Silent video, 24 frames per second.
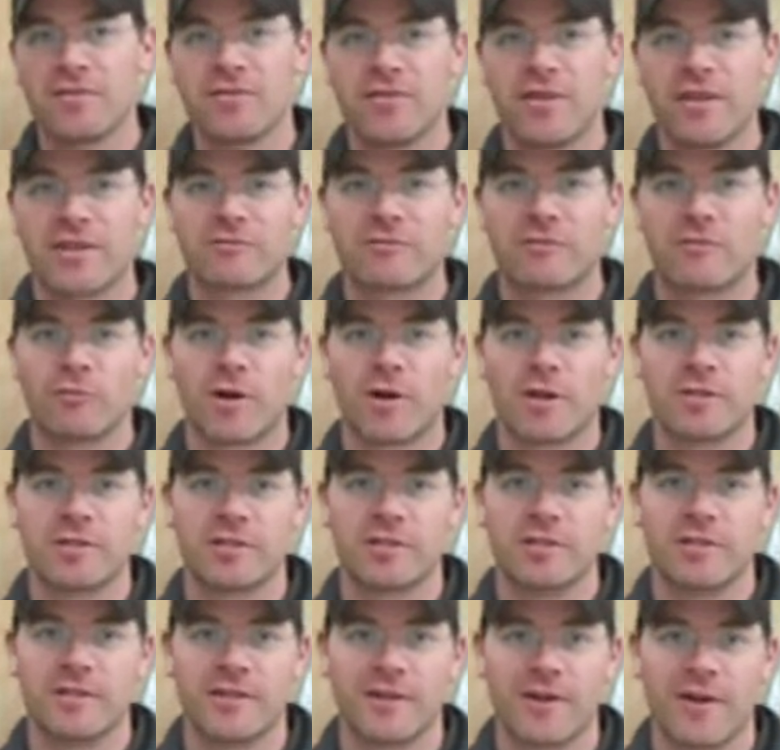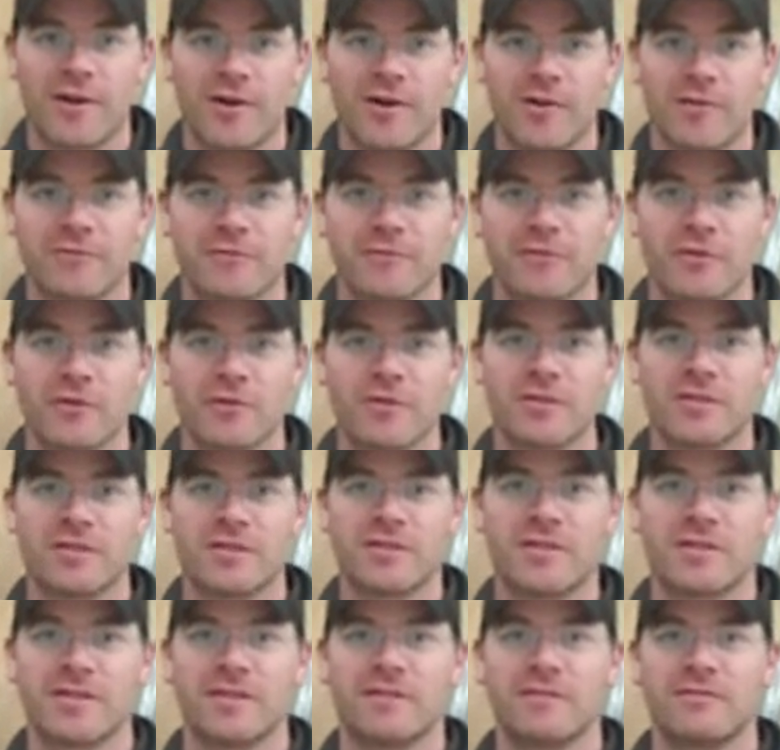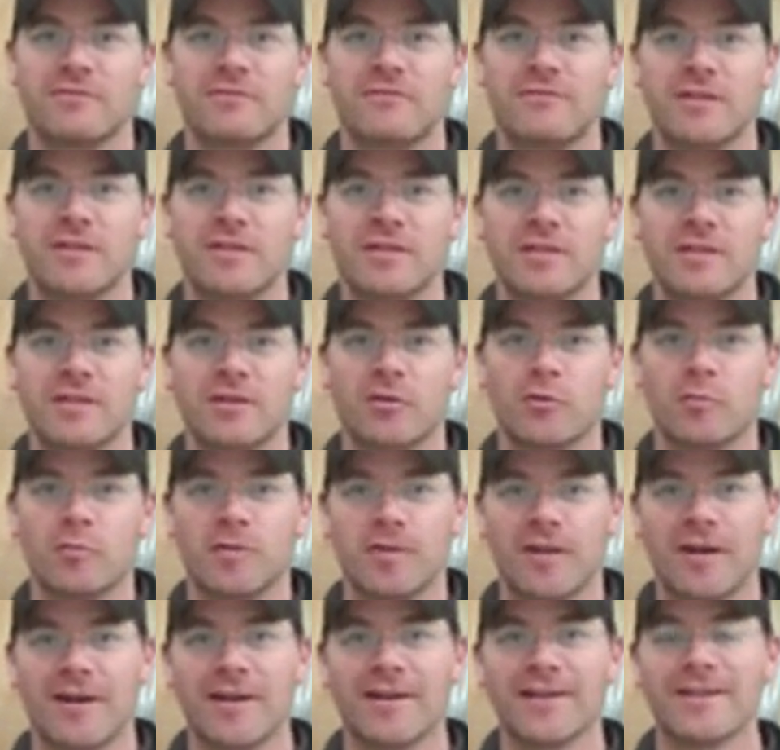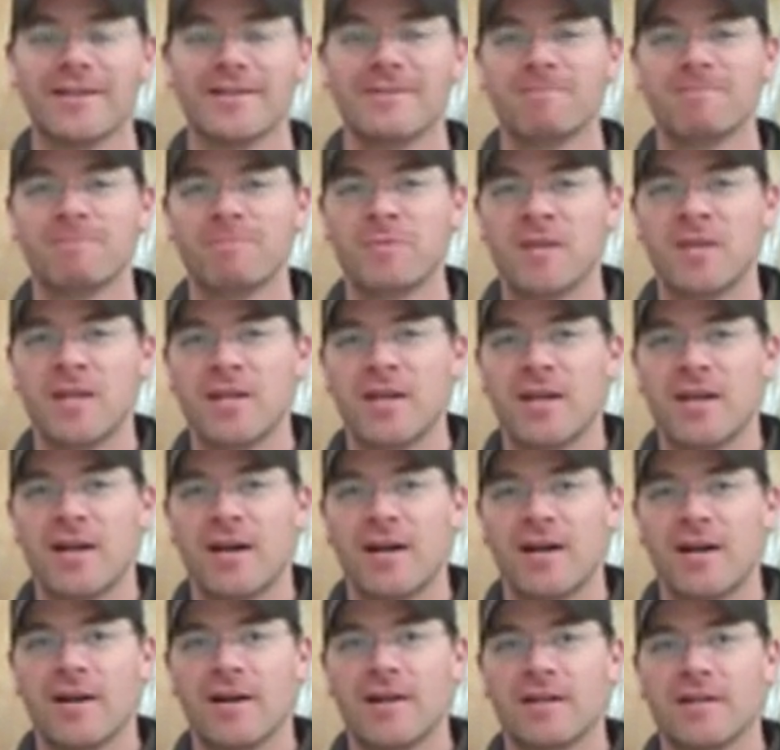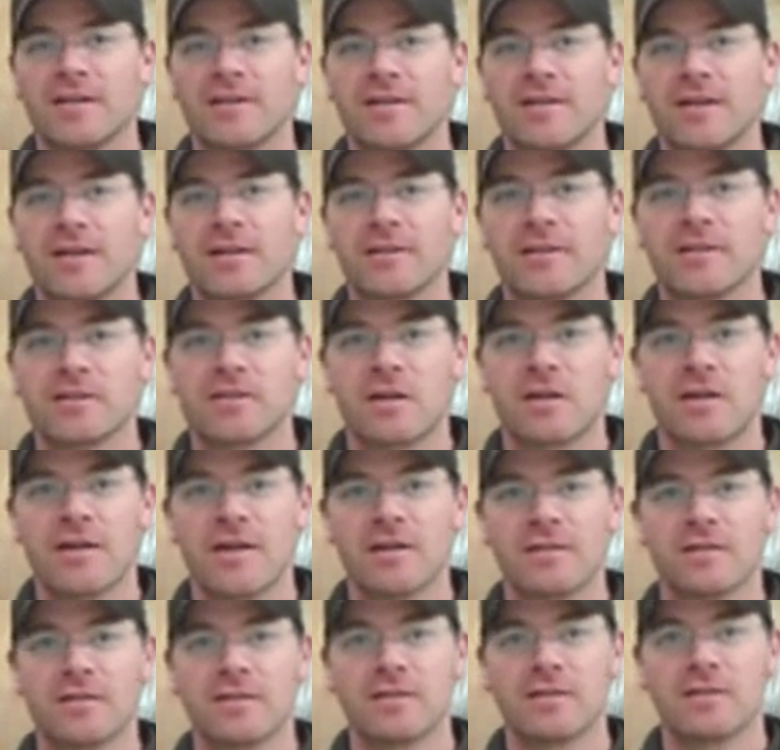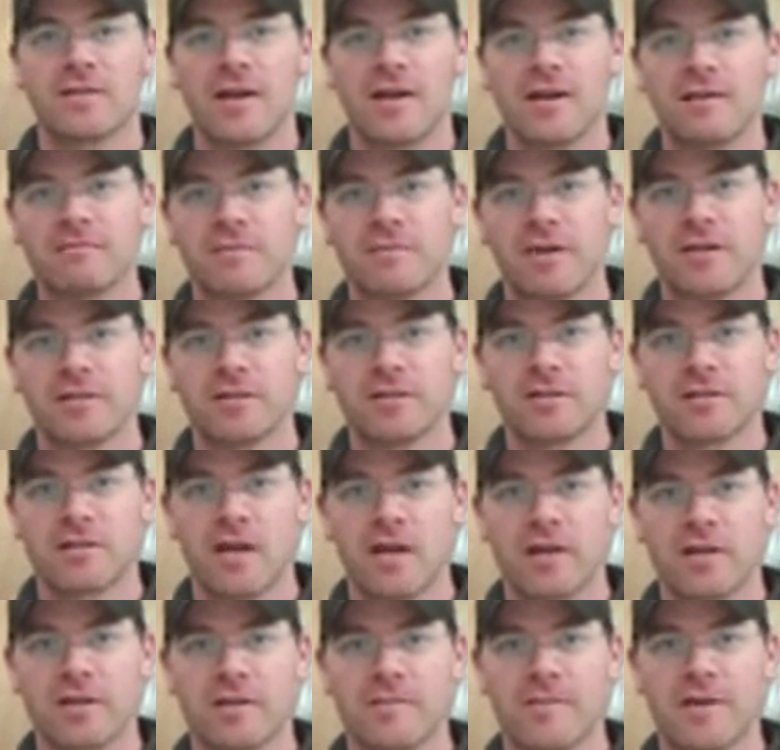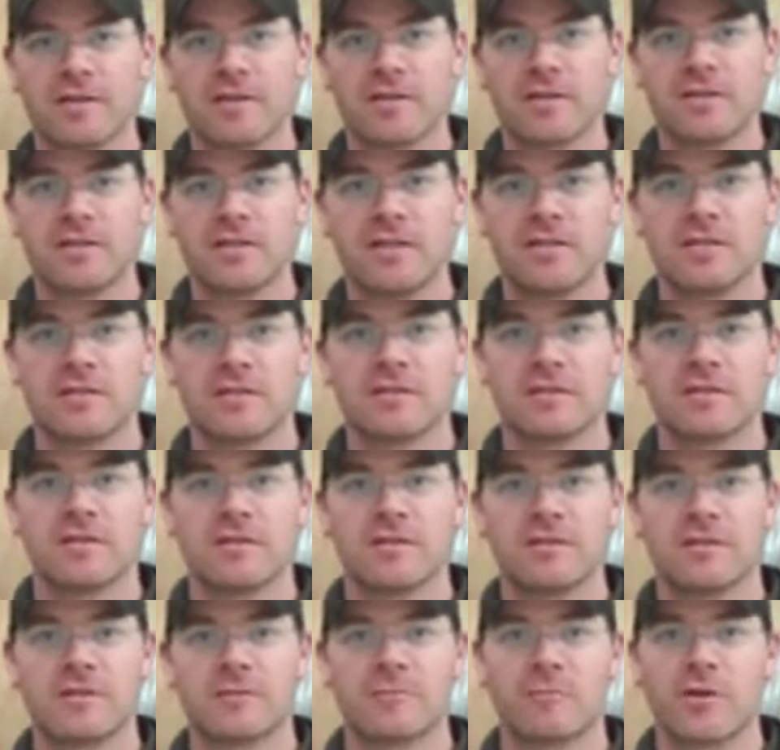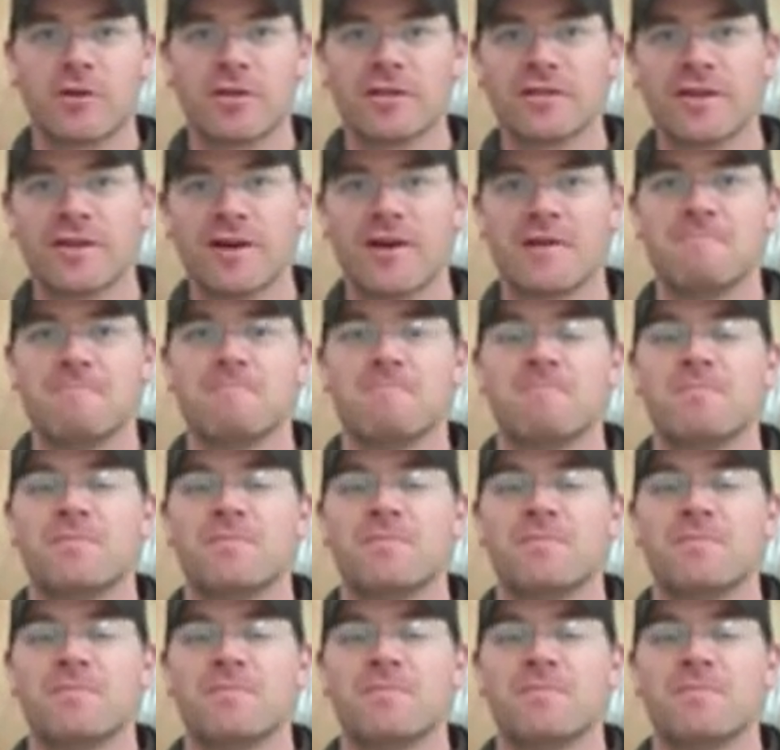Thanks for watching our first video blog. I'm going to start out this time by just talking about the season. It's springtime.